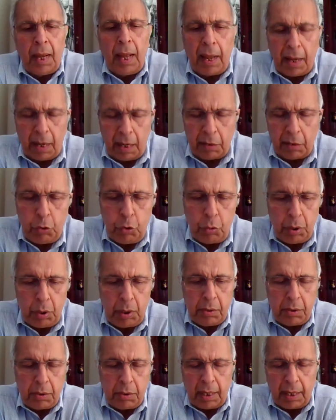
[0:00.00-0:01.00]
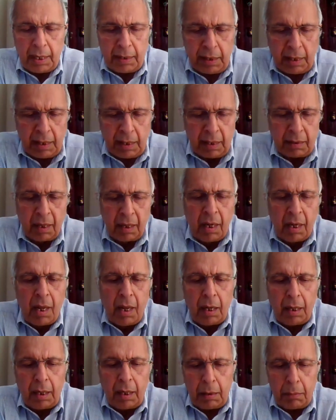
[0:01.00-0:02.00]
And you hinted at that.
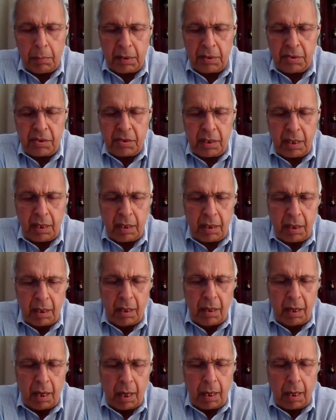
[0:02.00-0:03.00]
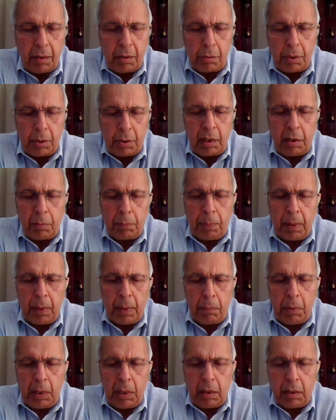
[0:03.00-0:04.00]
Labour said, under it,
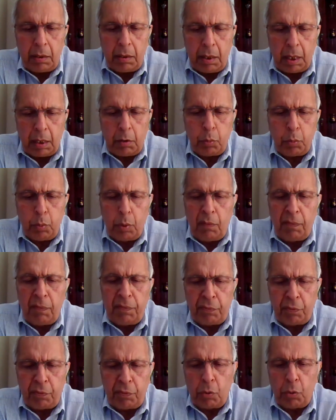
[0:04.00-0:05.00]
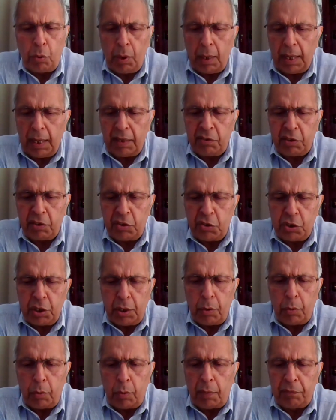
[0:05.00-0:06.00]
public debt will fall as a
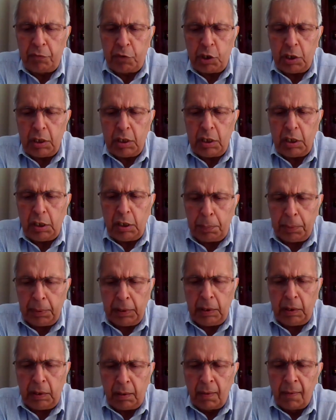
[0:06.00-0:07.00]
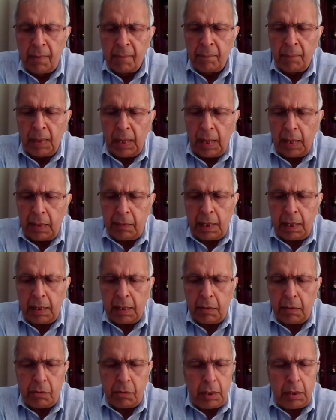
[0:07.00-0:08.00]
share of GDP, and
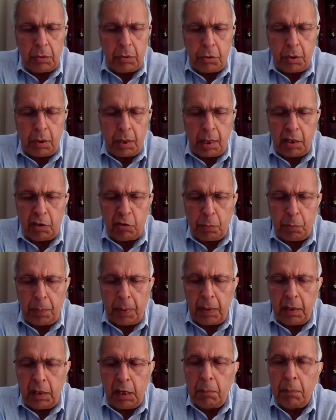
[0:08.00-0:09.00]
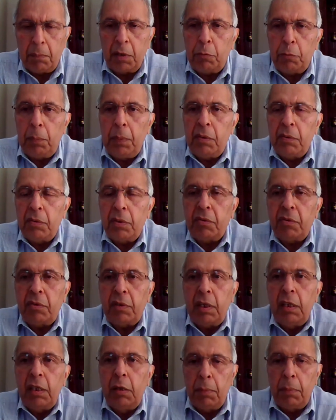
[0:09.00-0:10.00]
that day-to-day spending must be
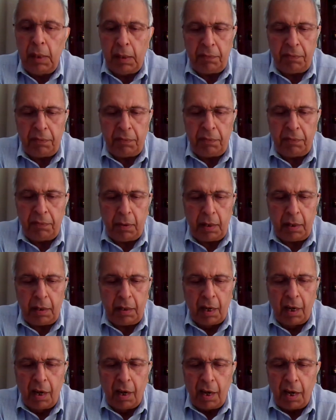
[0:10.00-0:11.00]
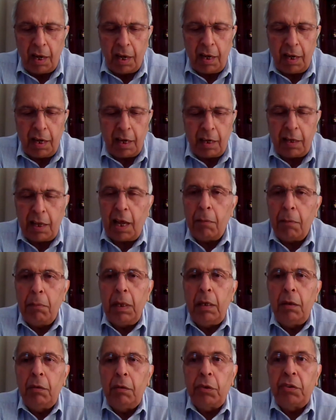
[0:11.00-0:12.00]
sustainably funded. That
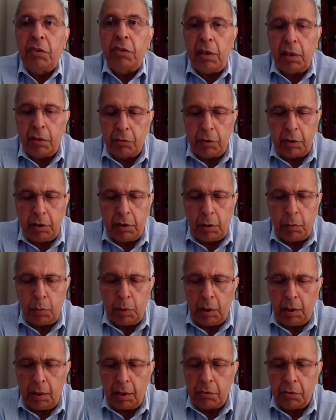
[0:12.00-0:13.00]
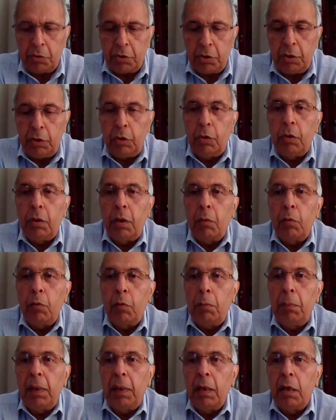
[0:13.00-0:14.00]
means austerity will continue. There
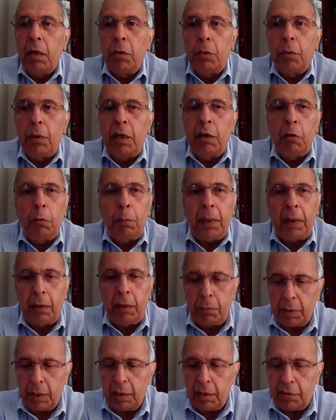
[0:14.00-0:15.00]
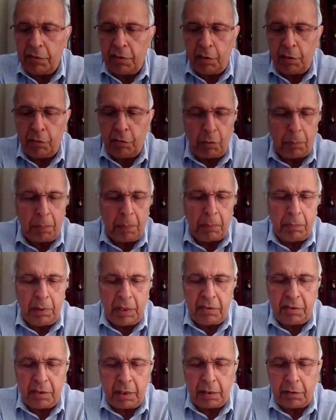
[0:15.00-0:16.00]
will be no real pay rises for
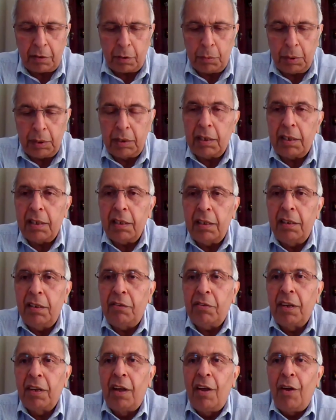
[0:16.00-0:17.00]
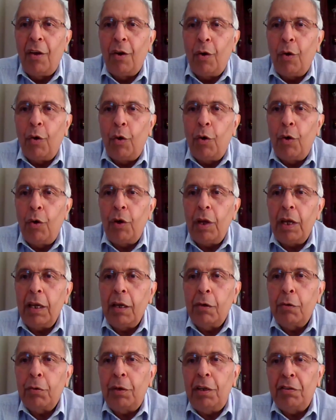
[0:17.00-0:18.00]
public sector workers or
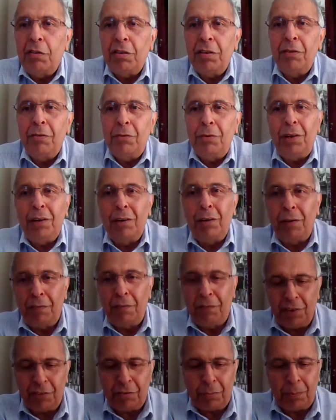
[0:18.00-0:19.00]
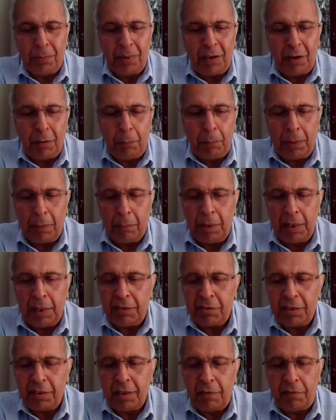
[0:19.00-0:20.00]
increase in real investment in
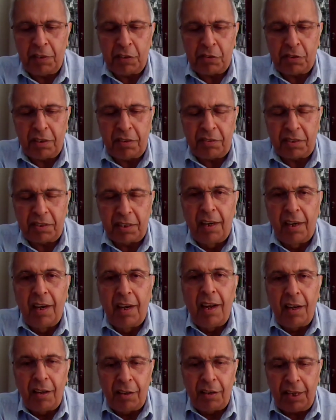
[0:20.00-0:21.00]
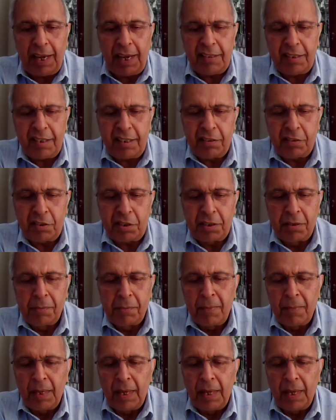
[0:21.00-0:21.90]
public services. Taxes.